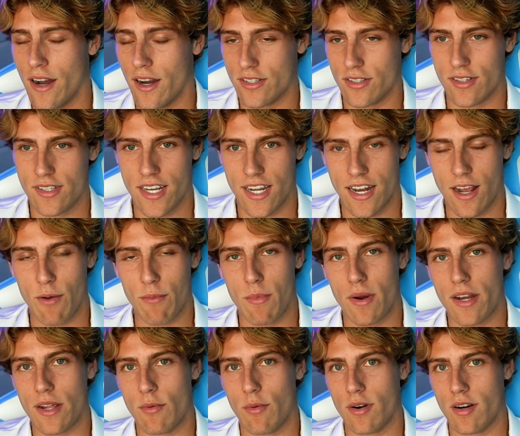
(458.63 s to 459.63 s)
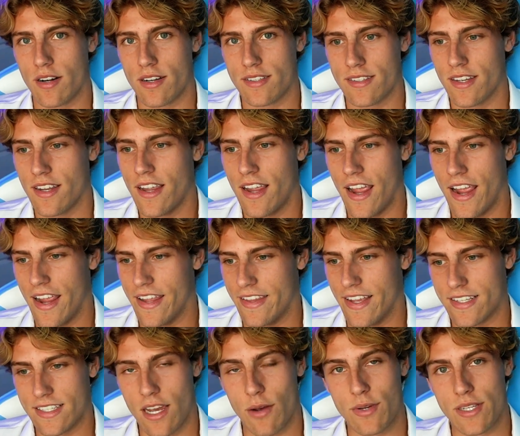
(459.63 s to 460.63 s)
understanding how money works, and
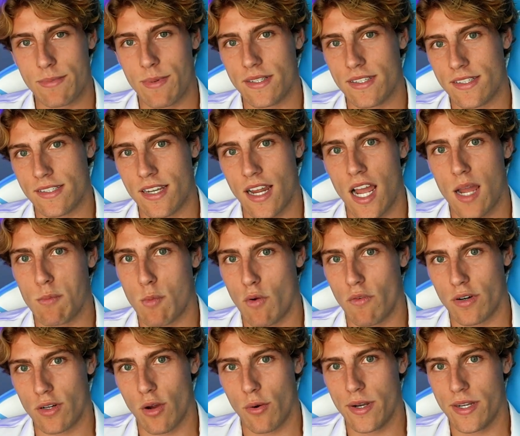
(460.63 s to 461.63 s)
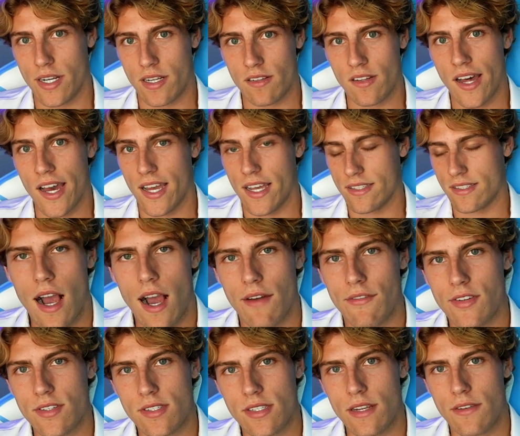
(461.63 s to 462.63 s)
that's how he spent his time over going to class.
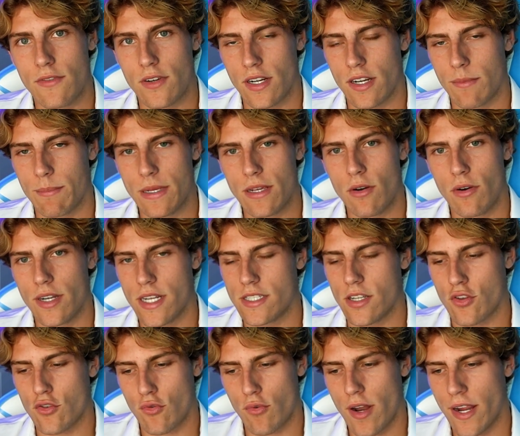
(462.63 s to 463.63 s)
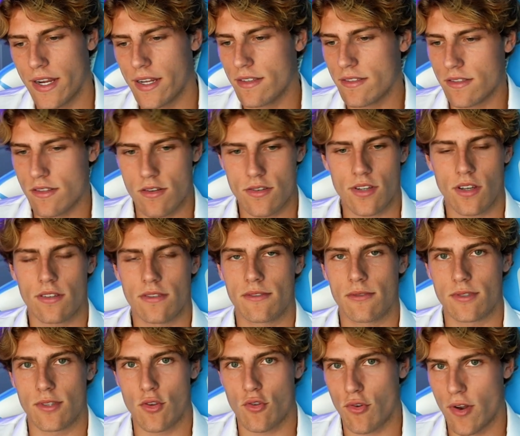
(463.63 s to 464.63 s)
Obviously, if you're gonna be going into trades, there's all
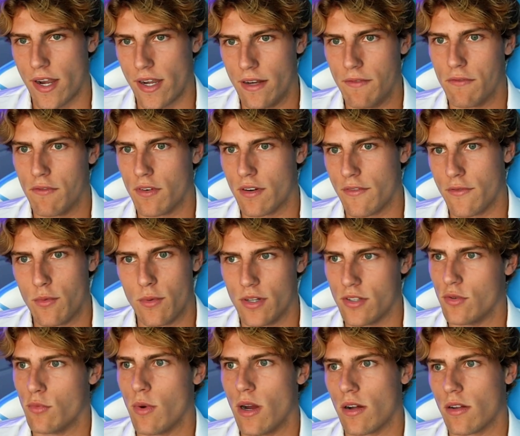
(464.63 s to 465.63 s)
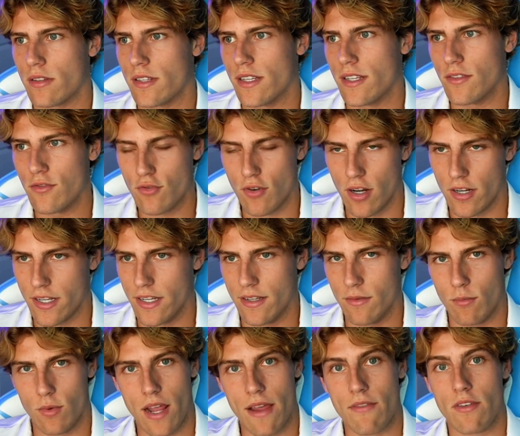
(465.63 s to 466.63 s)
sorts of training for if you wanna do welding, trucking,
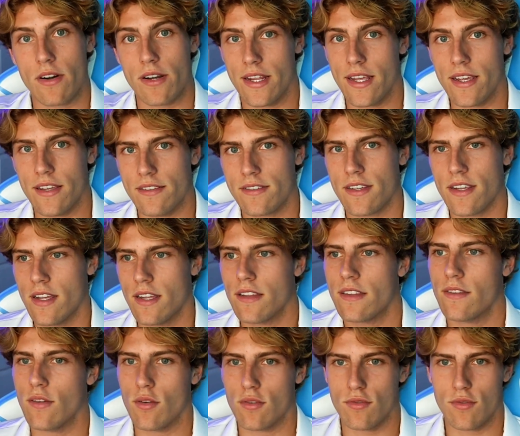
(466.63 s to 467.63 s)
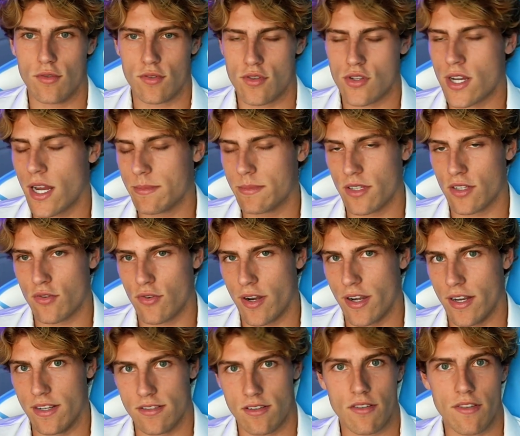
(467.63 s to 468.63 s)
whatever it is those types of
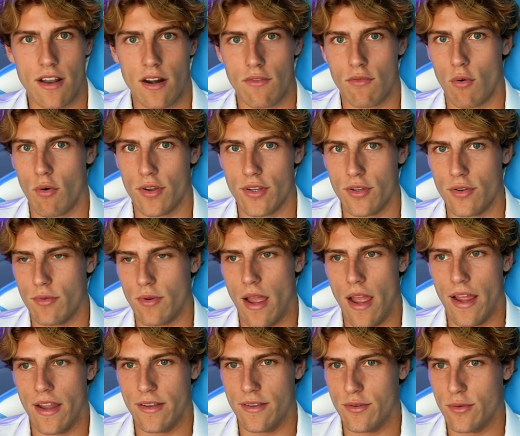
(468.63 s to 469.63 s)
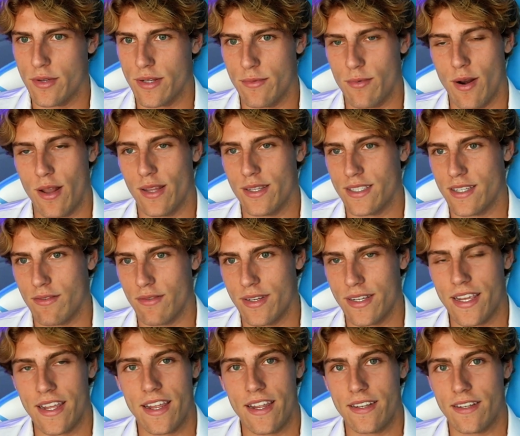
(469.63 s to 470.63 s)
trainings are there for you and you can relatively
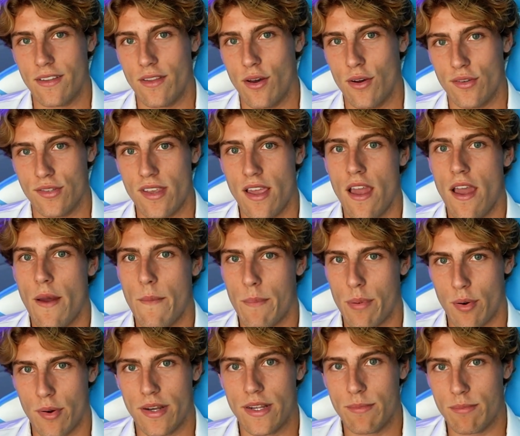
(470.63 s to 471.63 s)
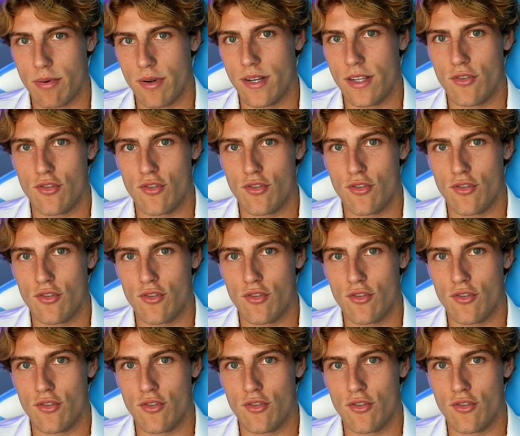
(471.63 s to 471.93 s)
get into those pretty, pretty